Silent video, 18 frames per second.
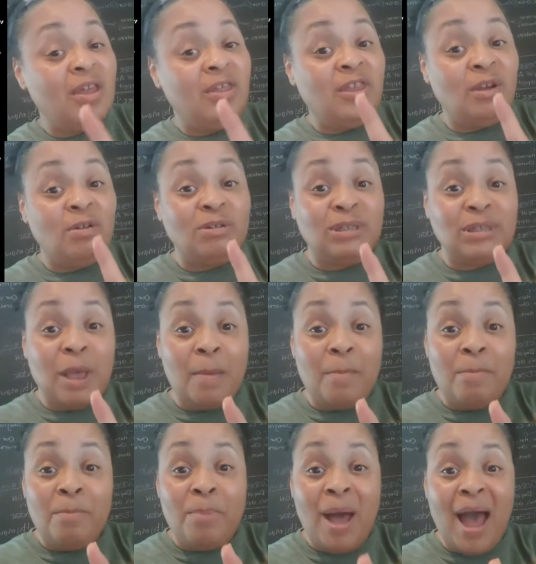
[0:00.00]
There is
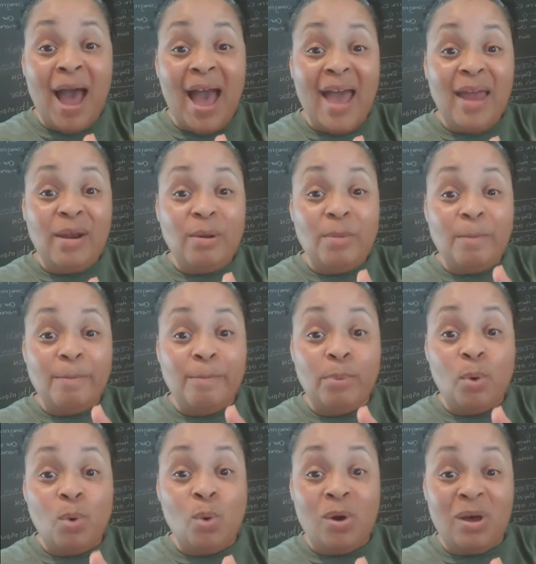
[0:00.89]
a pot
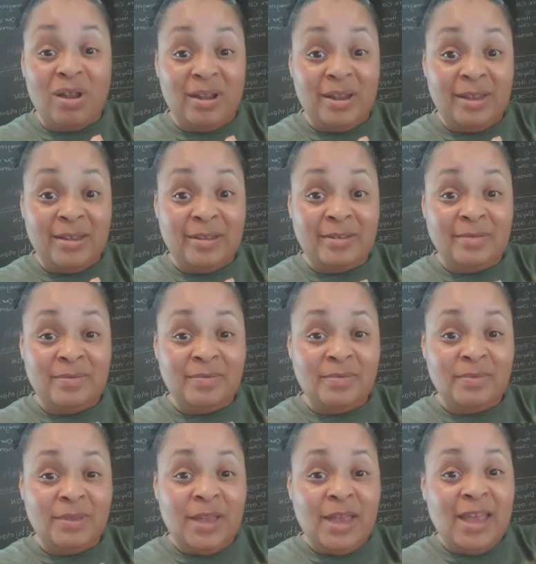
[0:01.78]
boiling.
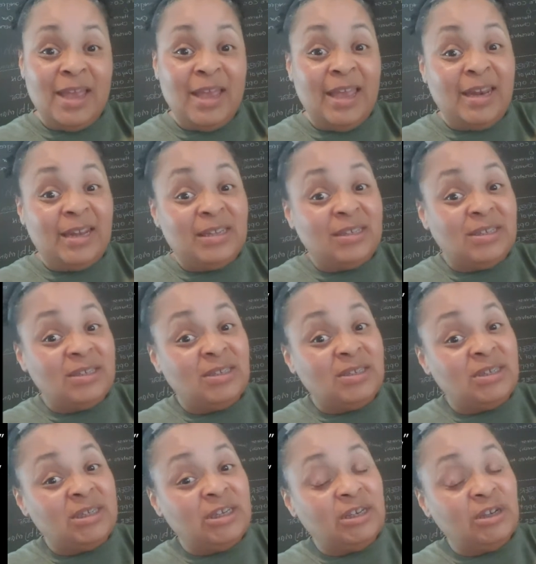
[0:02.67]
It
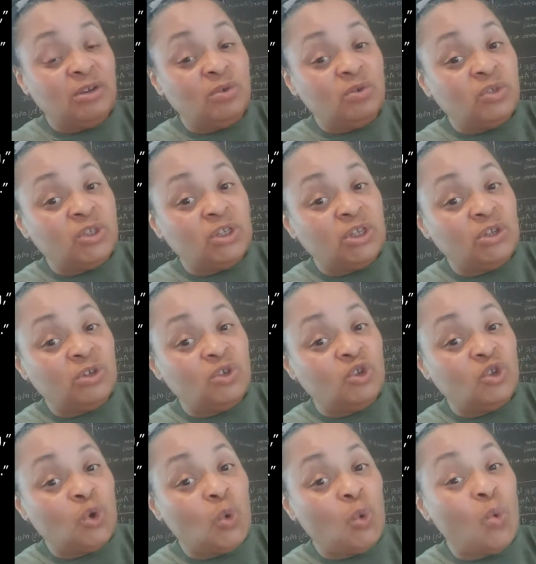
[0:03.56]
is tilting
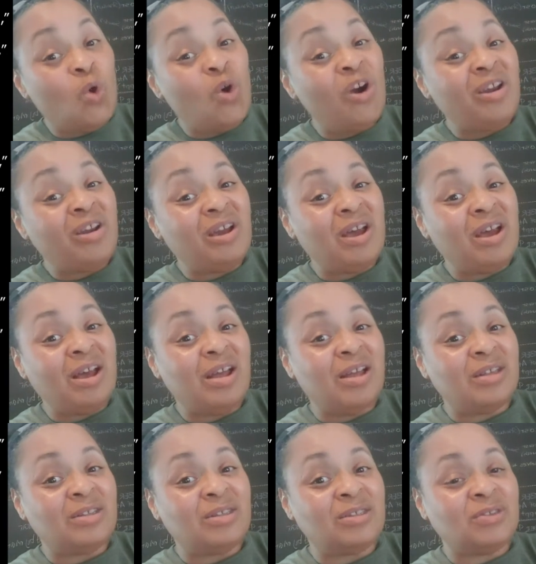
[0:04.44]
toward
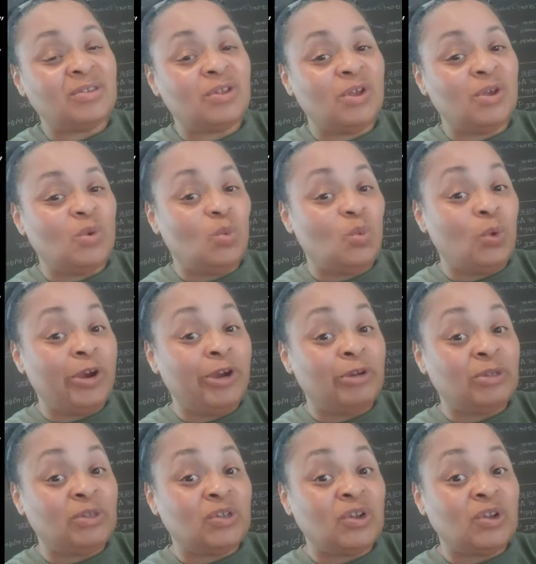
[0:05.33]
us. Where
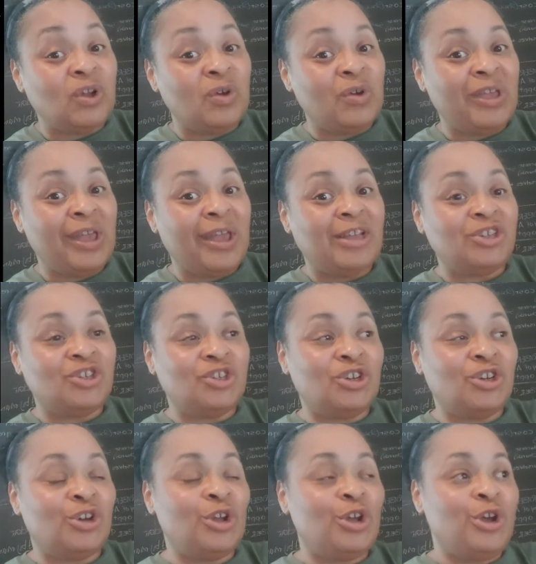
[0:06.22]
is the
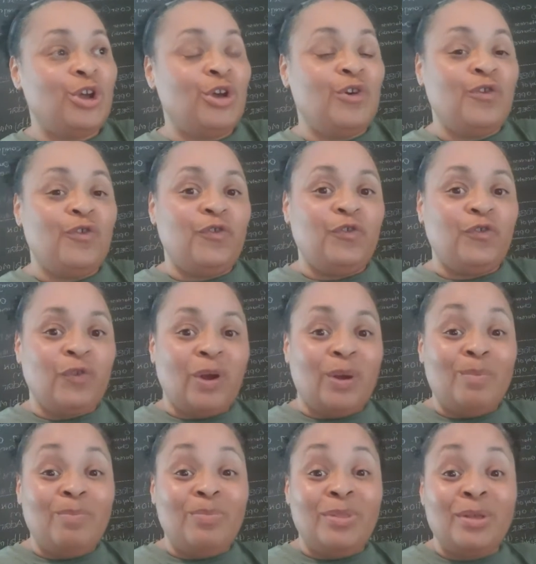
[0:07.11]
location?
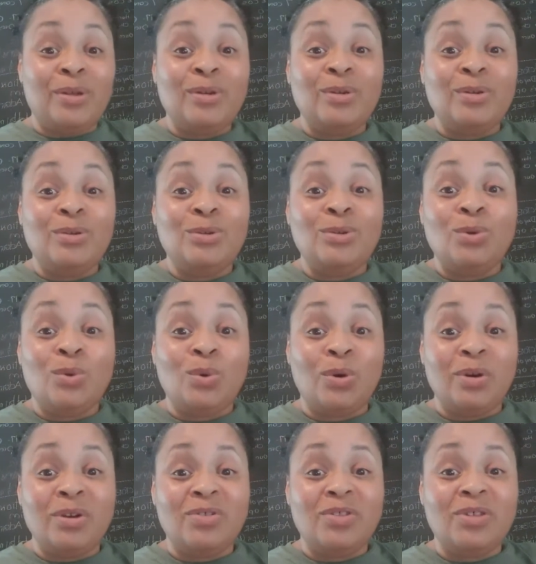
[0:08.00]
From the
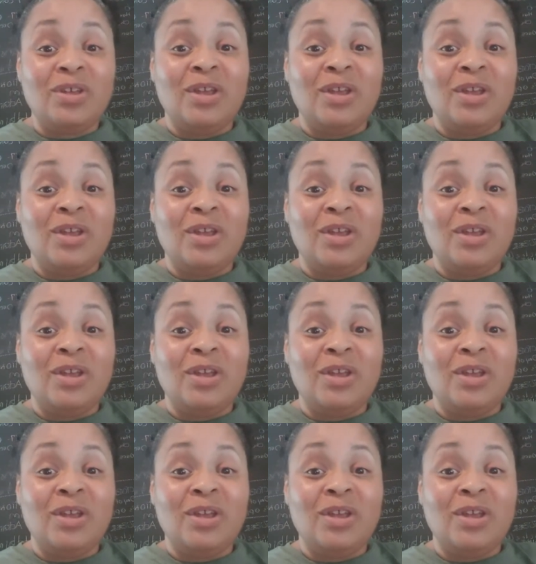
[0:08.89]
north.